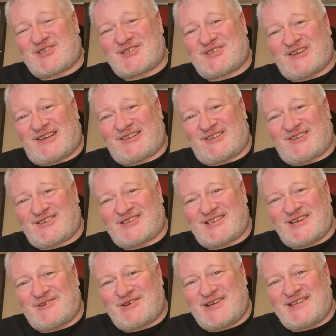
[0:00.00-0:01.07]
titled
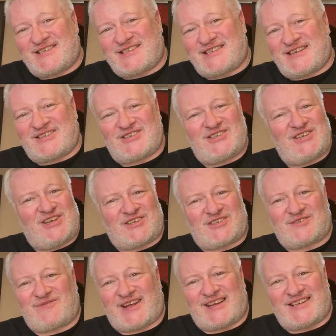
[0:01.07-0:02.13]
series. Just
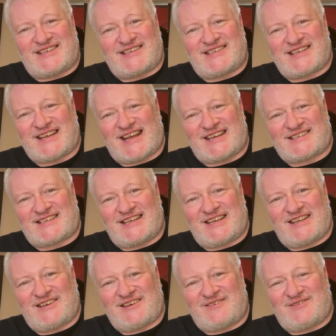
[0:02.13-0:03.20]

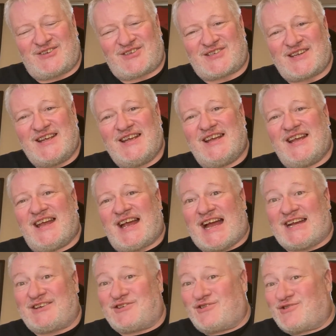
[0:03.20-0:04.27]
fantastic covers
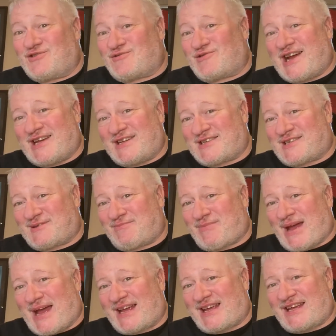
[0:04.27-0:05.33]
and great
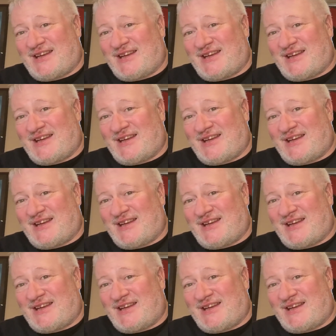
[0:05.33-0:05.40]
spec.